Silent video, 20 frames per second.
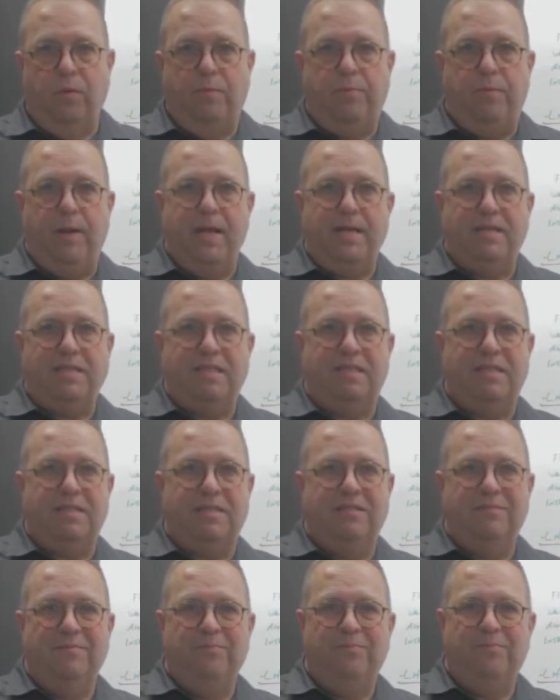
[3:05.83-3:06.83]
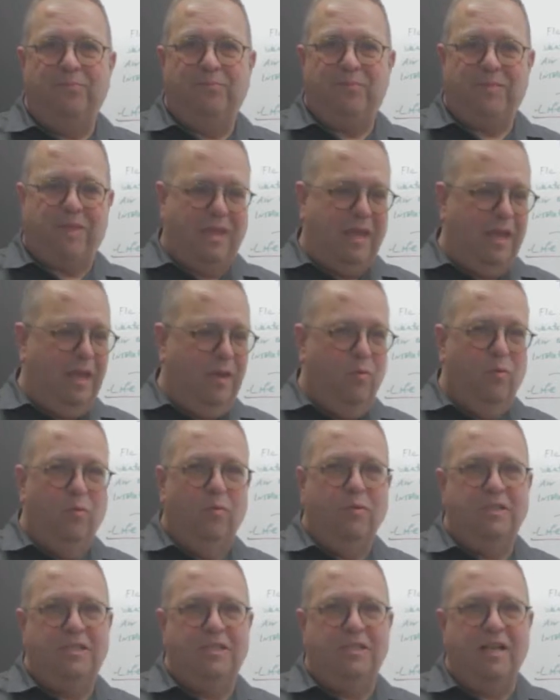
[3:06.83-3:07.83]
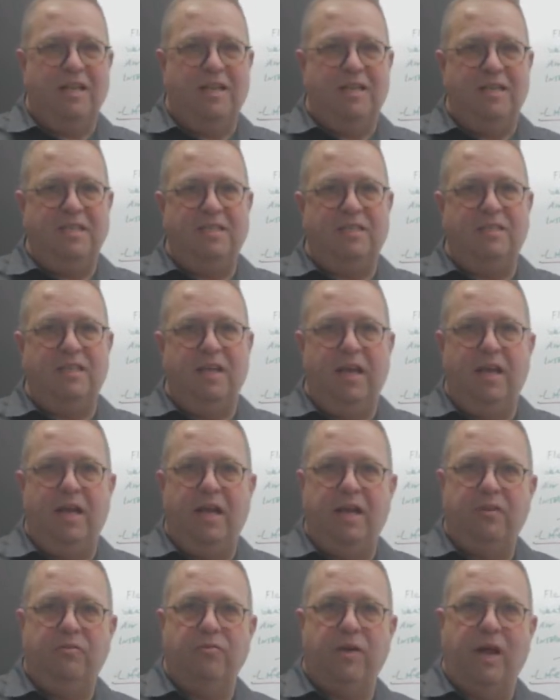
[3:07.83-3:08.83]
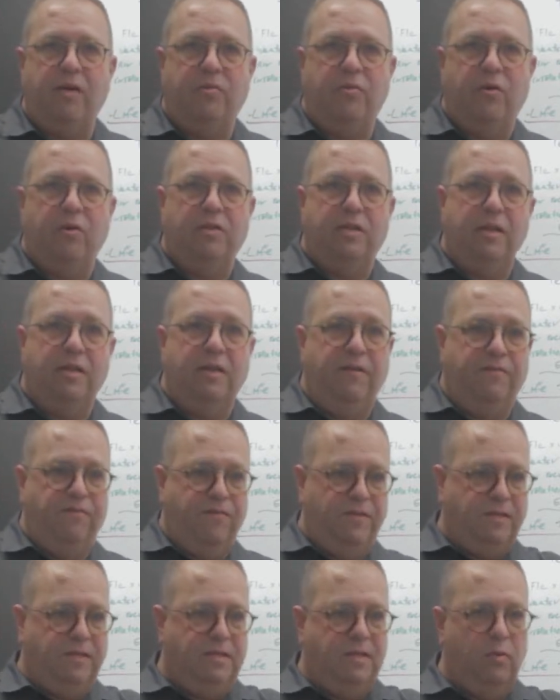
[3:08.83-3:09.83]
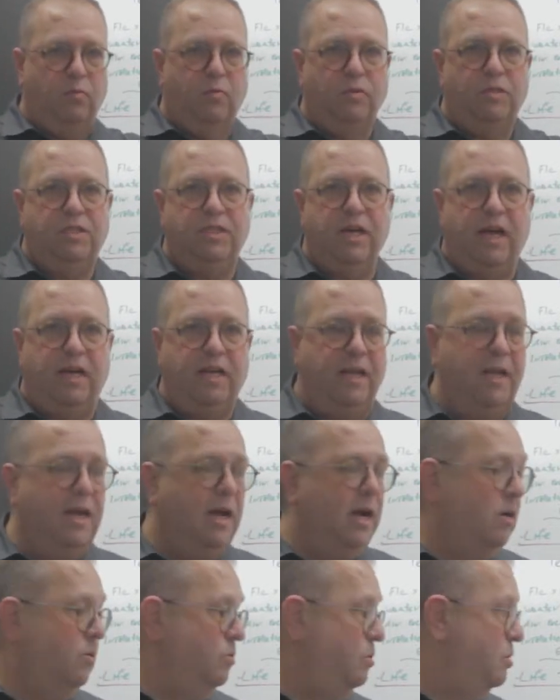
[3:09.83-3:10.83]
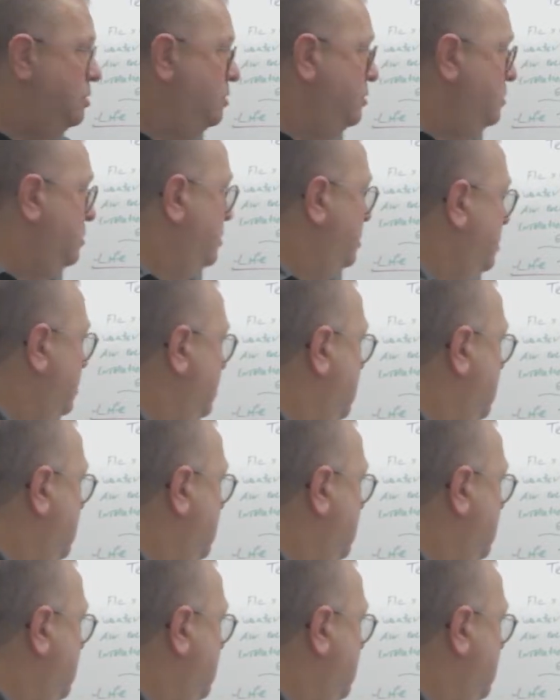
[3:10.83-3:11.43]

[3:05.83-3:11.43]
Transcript: replace woods that is dry rotten if it's a wood siding house.